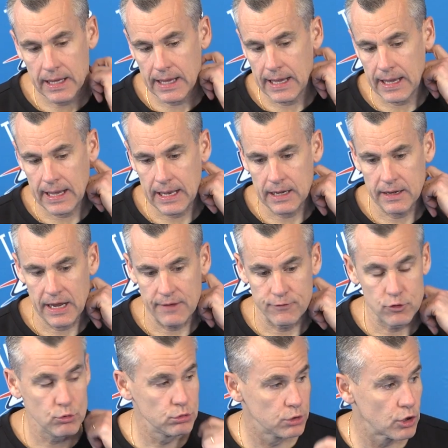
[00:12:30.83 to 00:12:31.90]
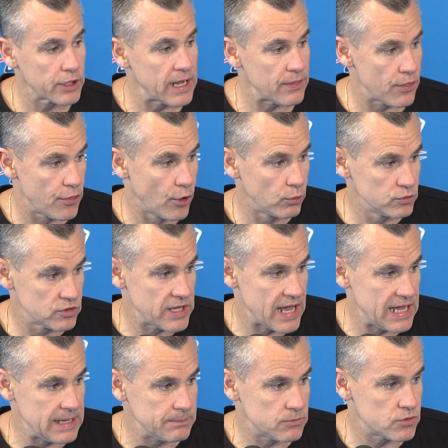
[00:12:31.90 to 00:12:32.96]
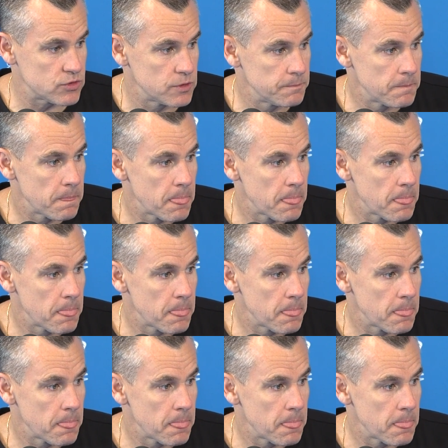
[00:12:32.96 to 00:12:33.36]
And if you look at those games